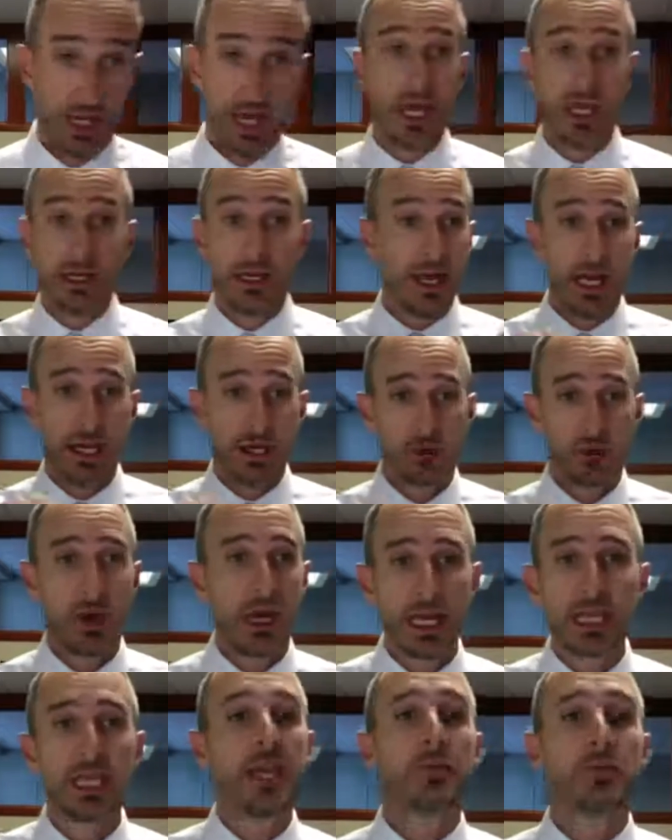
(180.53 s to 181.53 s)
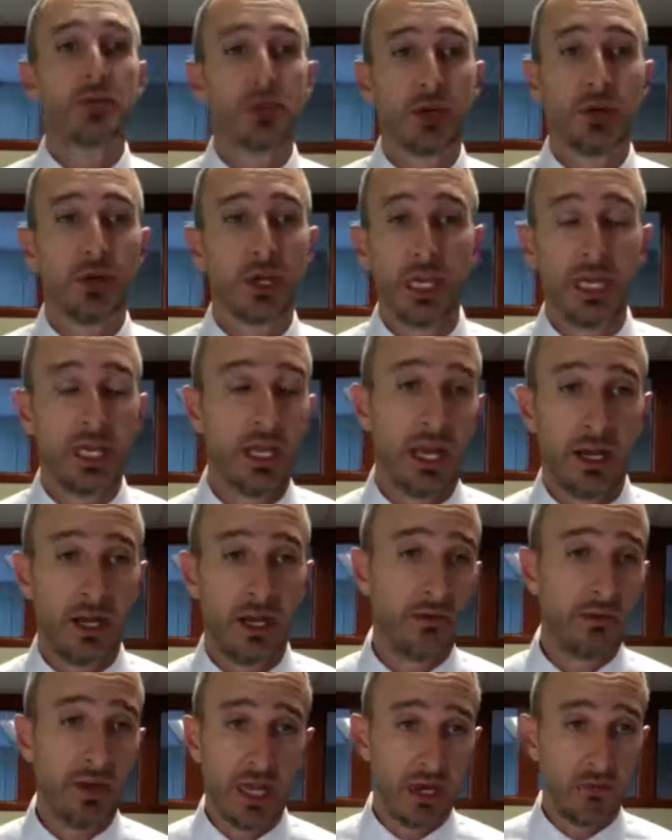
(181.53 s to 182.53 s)
And, and great, keep doing it. And,
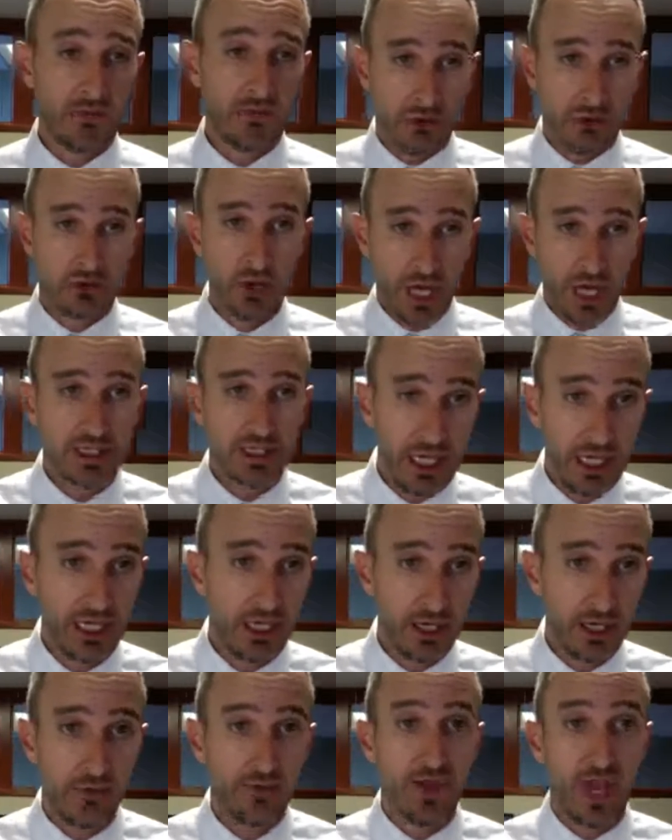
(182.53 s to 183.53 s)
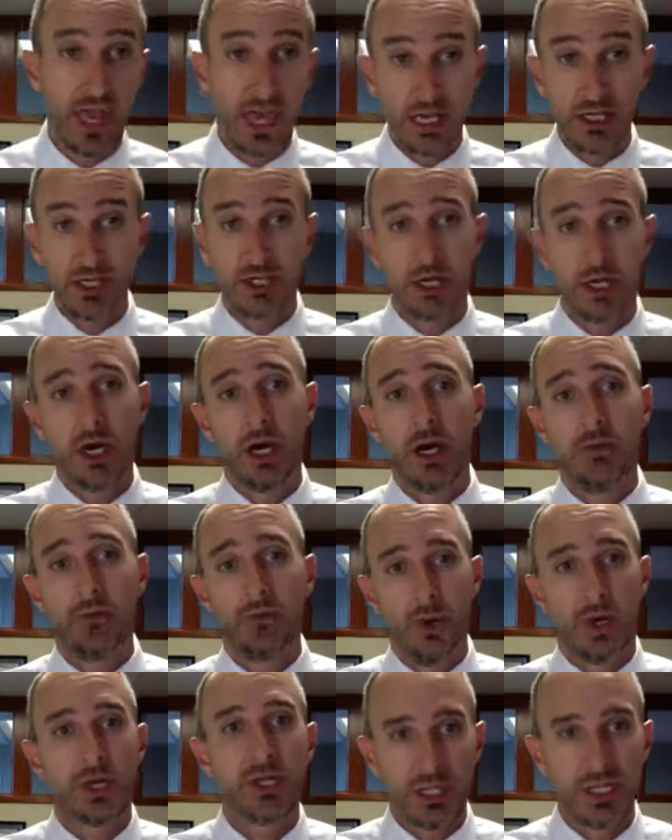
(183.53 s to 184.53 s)
and if you're not taking advantage of
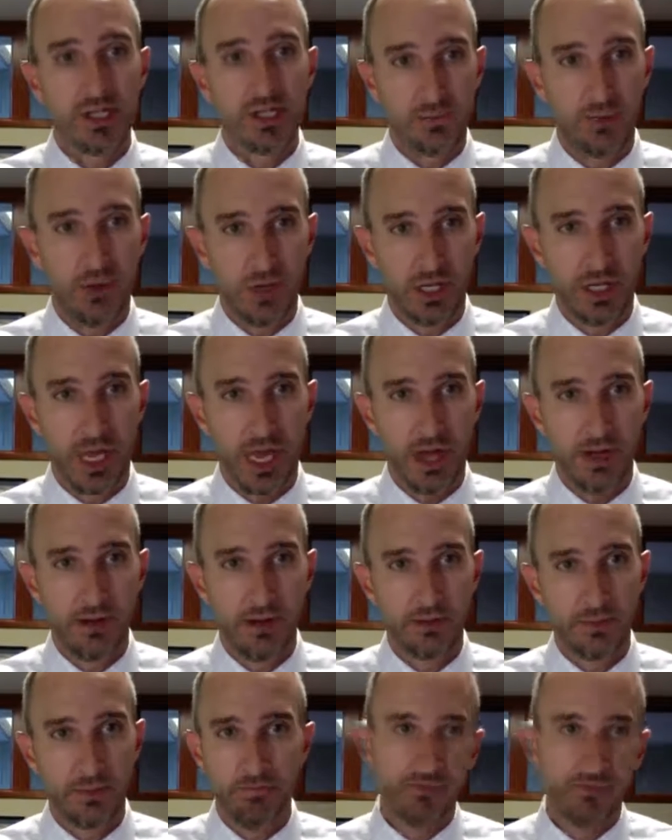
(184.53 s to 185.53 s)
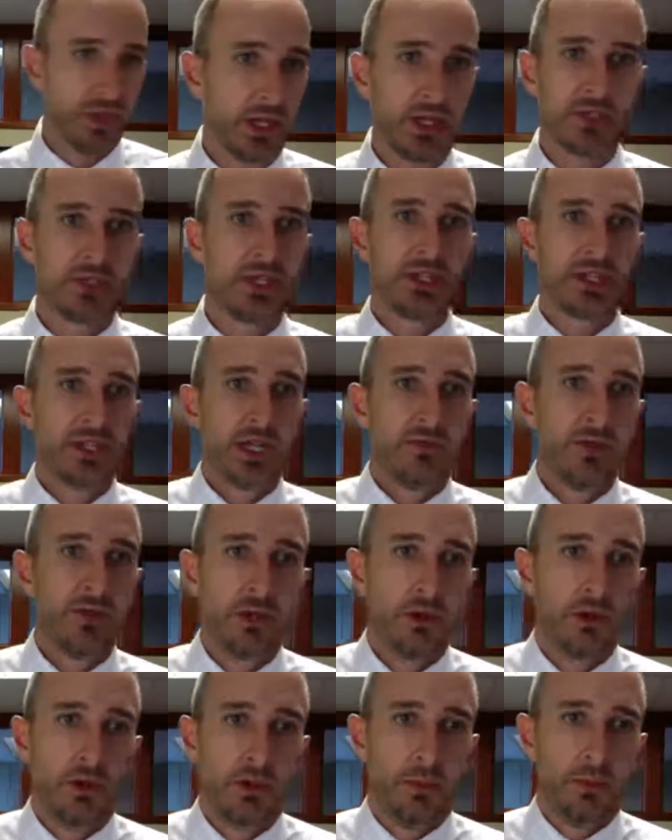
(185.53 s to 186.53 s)
what she's putting out, she's
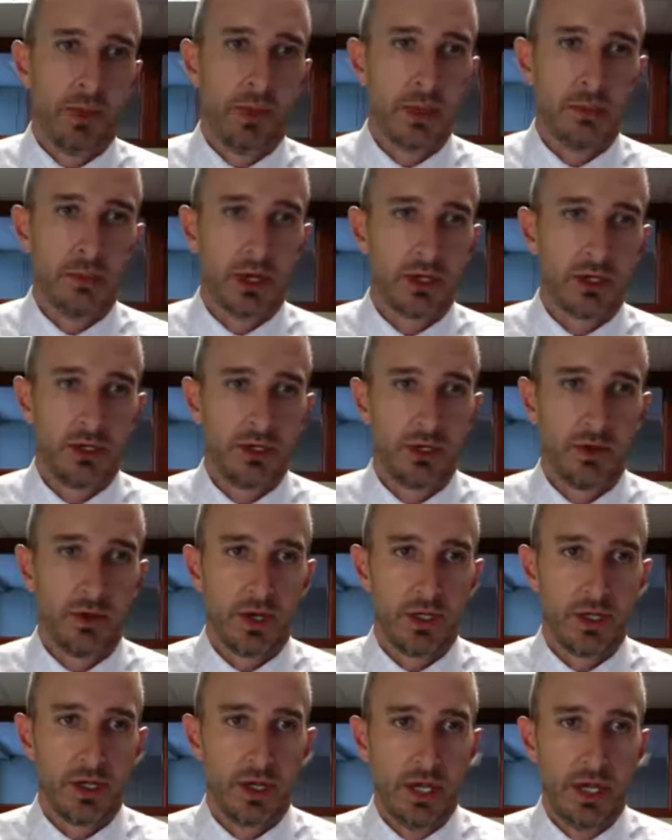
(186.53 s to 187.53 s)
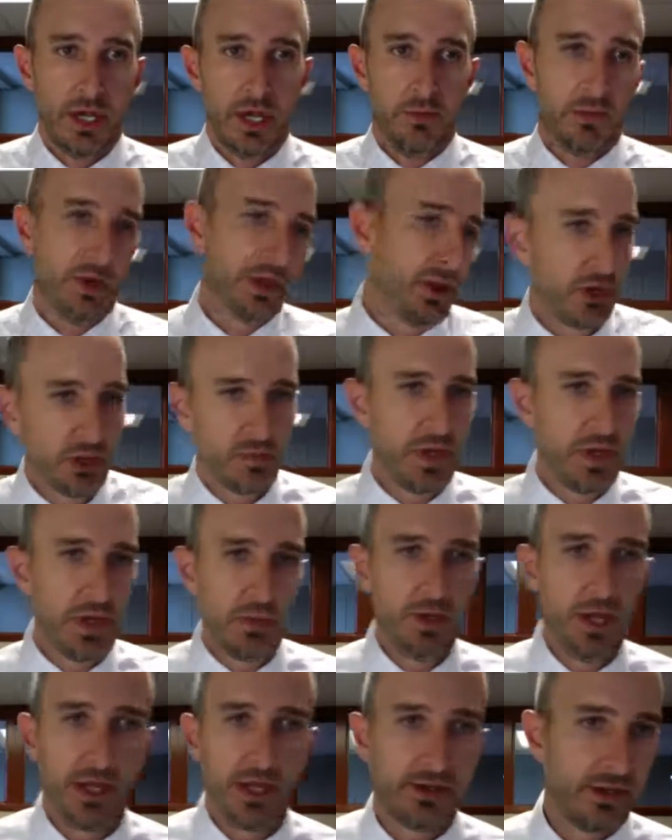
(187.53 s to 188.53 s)
giving you the playbook to do it. But there's
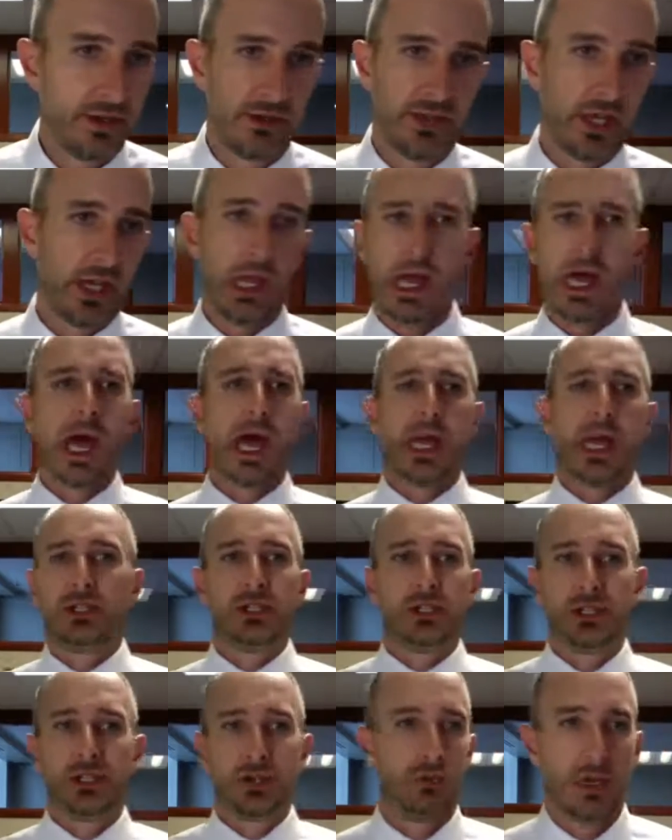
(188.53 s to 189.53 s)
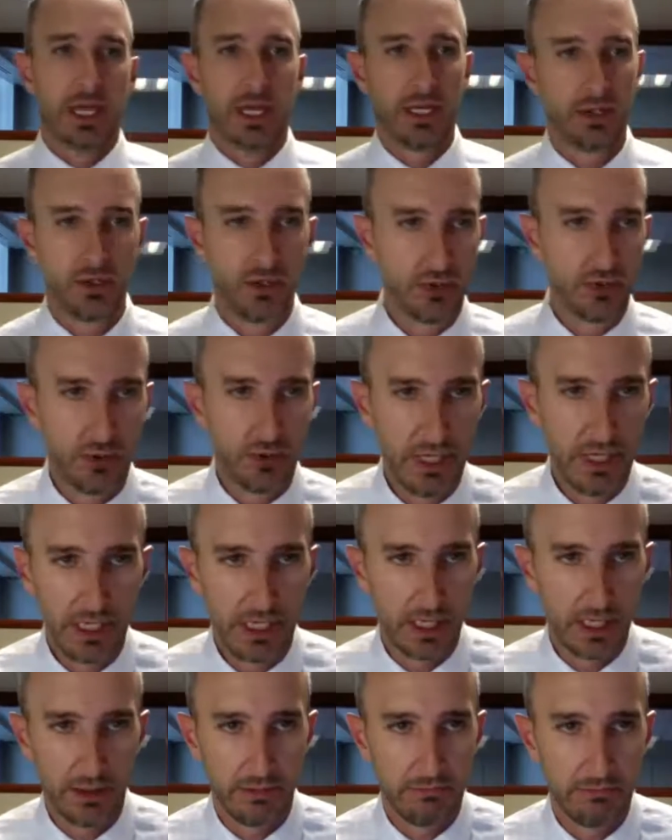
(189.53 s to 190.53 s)
people out there that's like, oh, I just don't like social
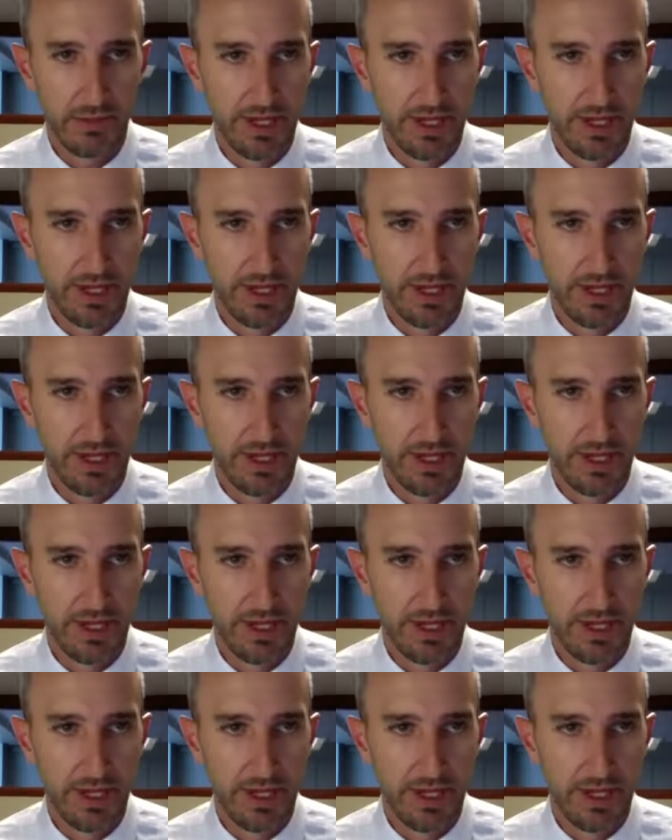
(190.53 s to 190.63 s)
media.